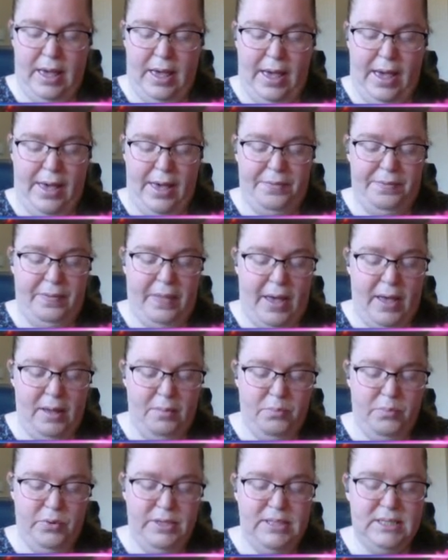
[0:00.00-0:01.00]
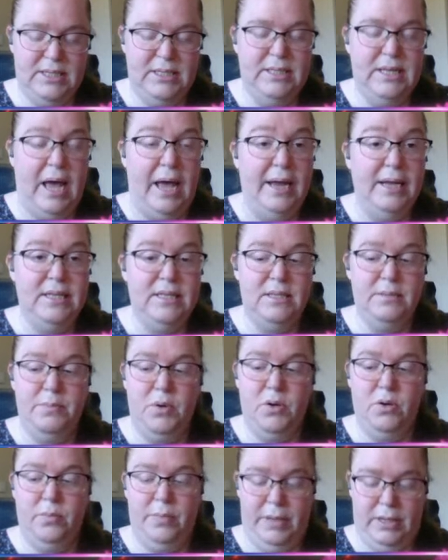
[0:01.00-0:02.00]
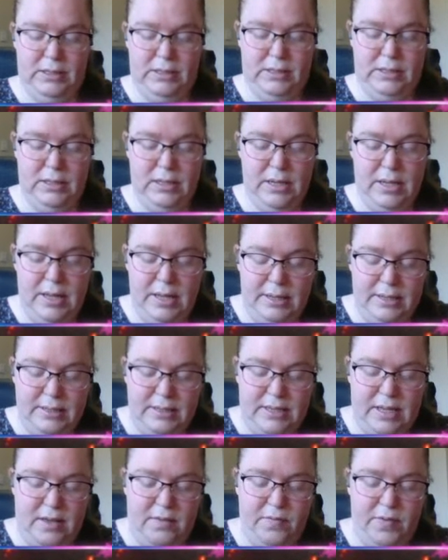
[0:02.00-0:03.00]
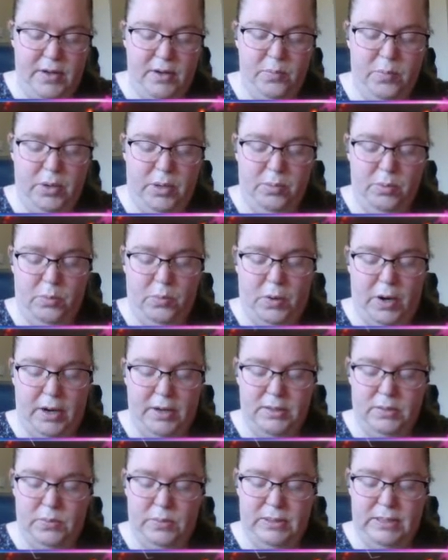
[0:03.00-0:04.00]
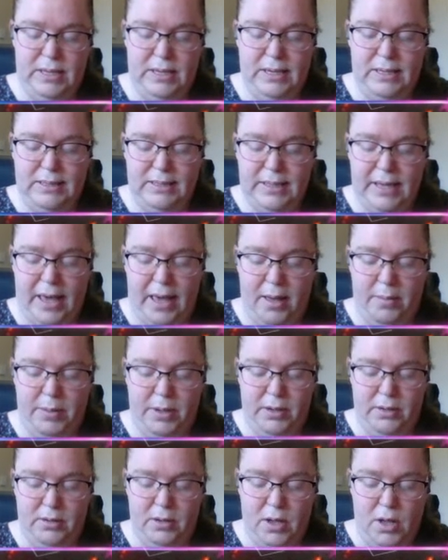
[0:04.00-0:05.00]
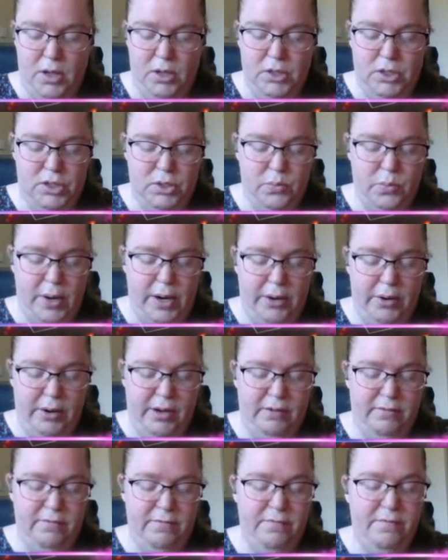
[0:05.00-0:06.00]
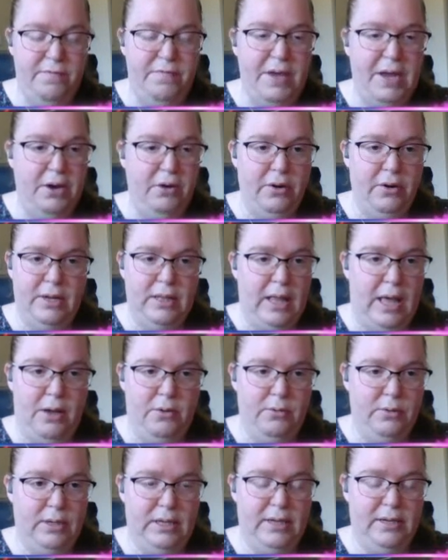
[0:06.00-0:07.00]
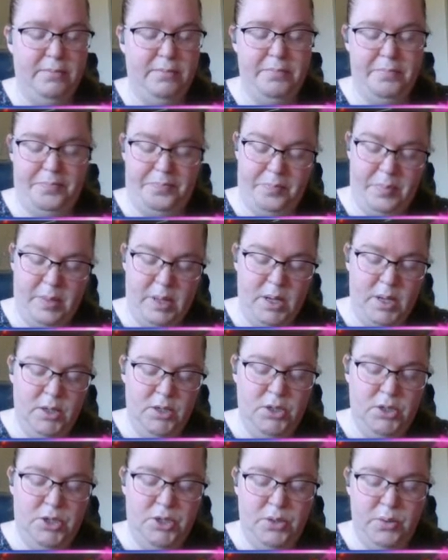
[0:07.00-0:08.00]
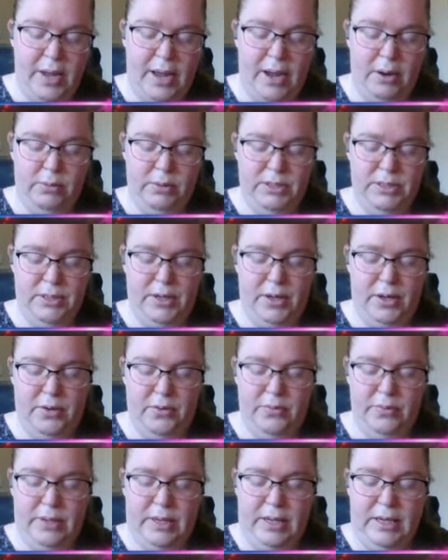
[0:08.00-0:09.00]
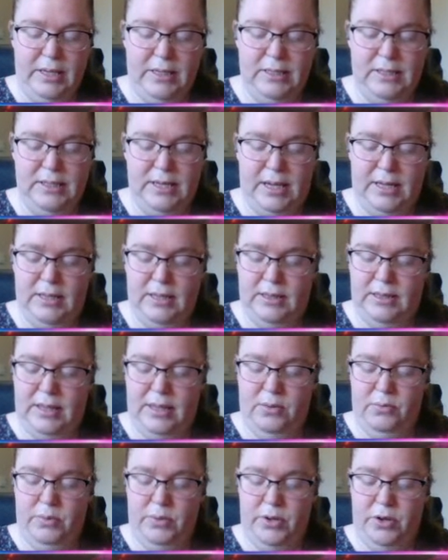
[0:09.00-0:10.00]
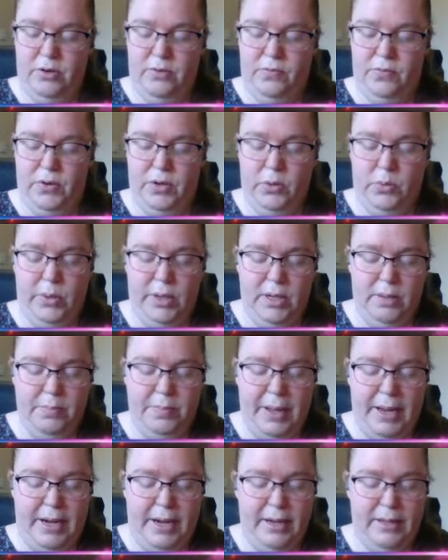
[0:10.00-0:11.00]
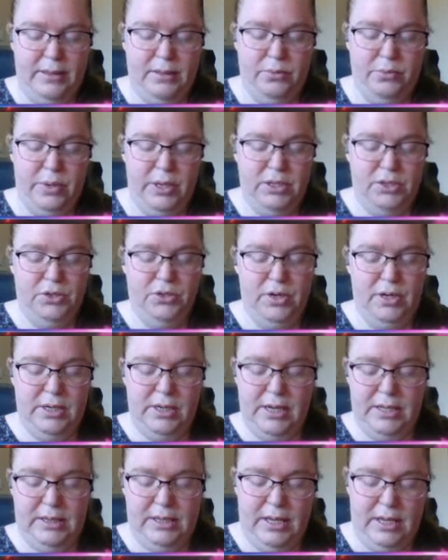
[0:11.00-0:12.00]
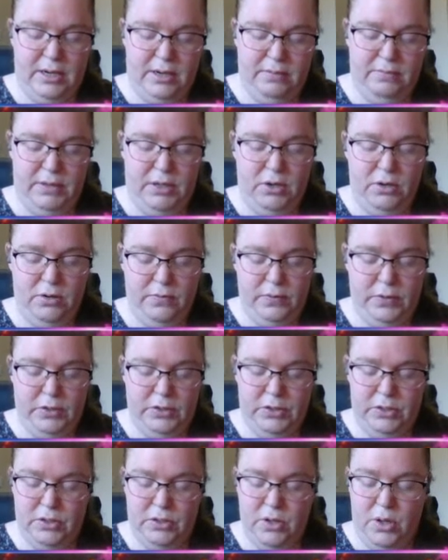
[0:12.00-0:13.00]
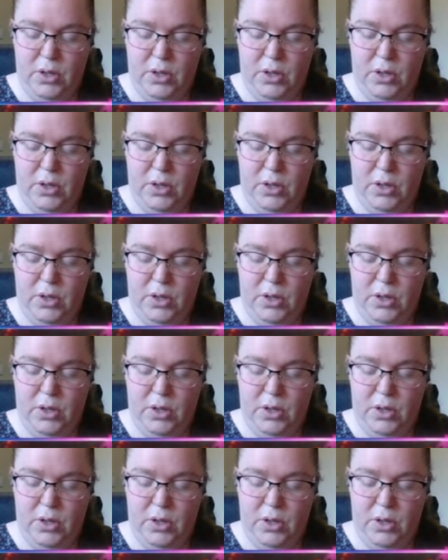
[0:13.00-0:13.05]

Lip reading: At that precise moment, Zaphod Beeblebrox was in his cabin, swearing very loudly. 2 hours ago, he had said that they would go for a quick bite at the restaurant at the end of the universe,